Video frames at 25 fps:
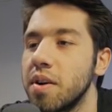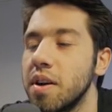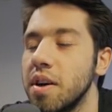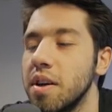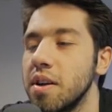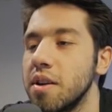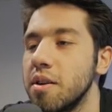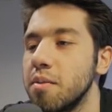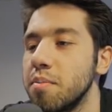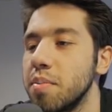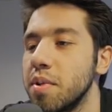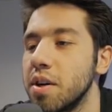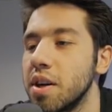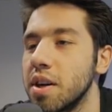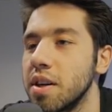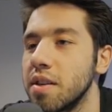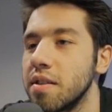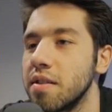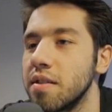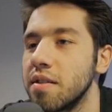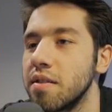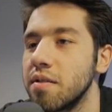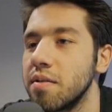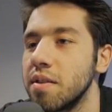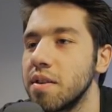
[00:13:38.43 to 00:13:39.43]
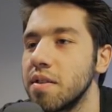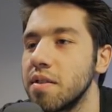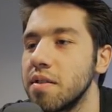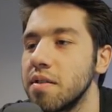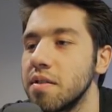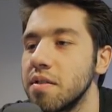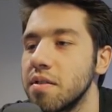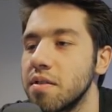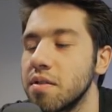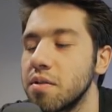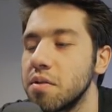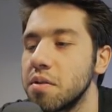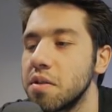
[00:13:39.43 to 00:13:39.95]
Oh, no, Barghest just runs
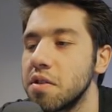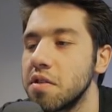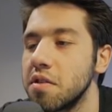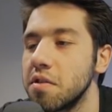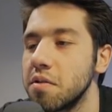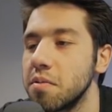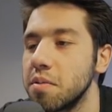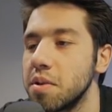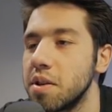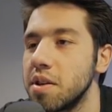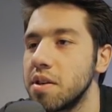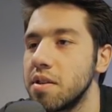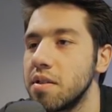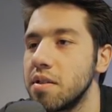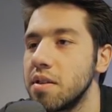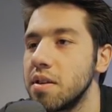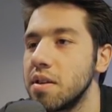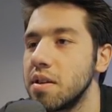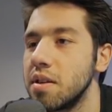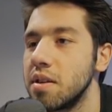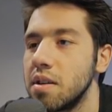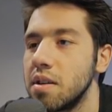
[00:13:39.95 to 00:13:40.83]
into Scorch as well.